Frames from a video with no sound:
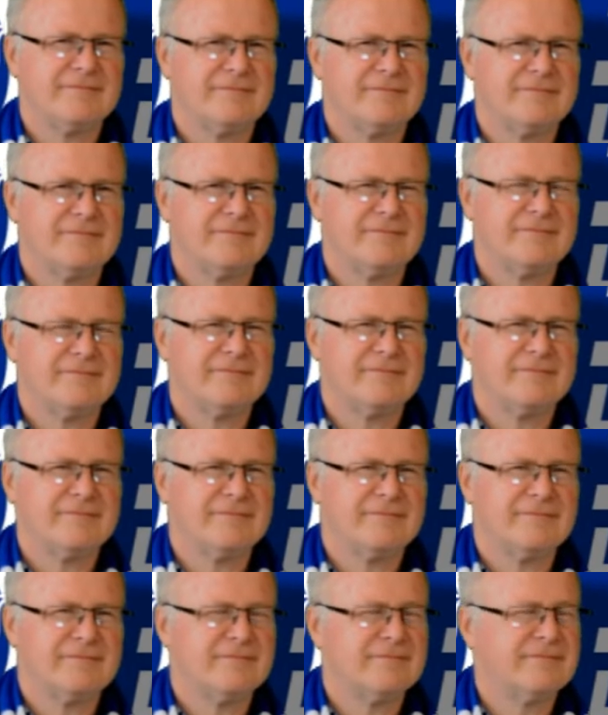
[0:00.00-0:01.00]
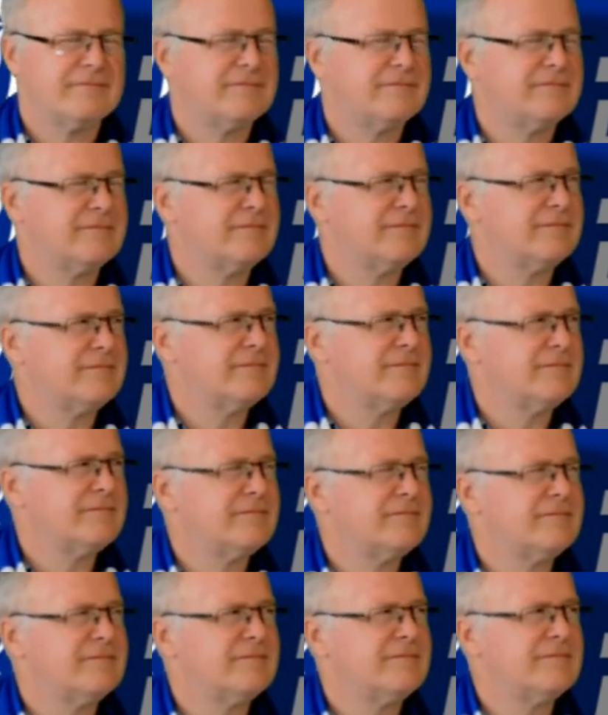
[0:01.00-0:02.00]

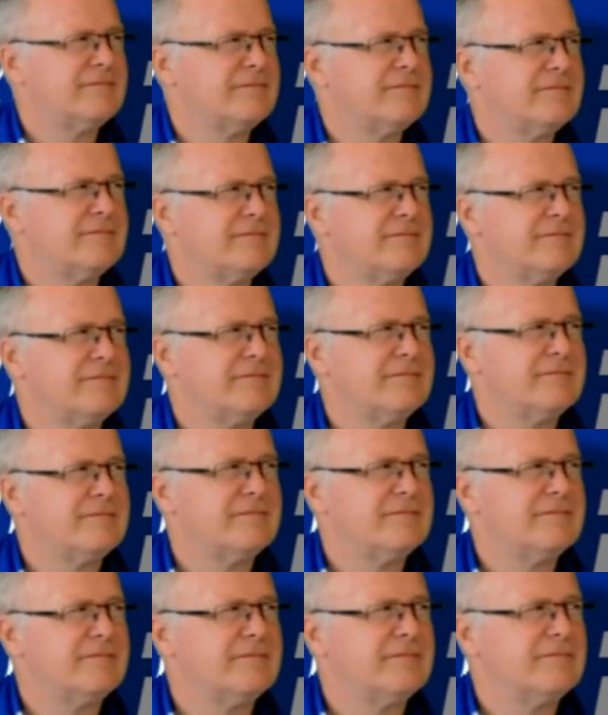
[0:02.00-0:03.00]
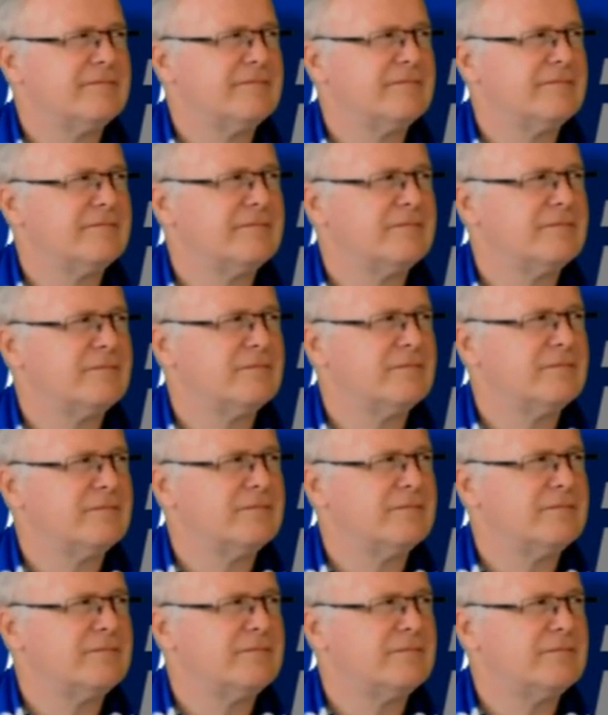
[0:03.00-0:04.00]

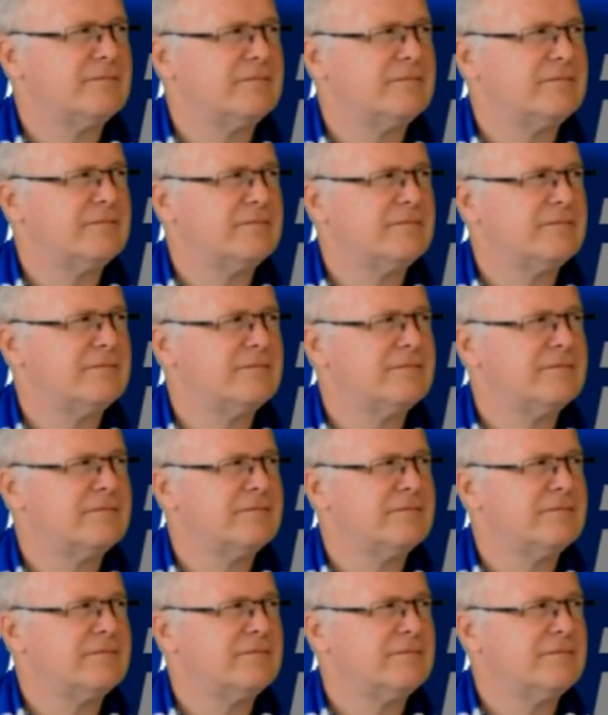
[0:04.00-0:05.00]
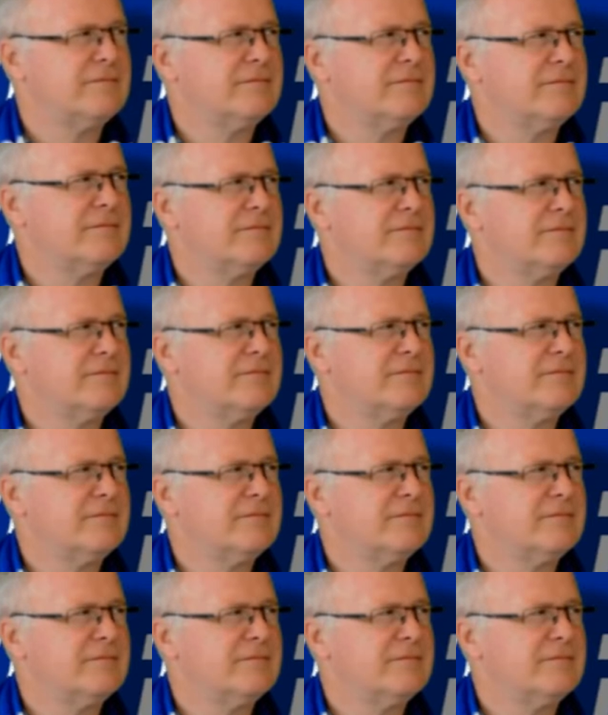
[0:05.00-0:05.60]
This person isn't speaking.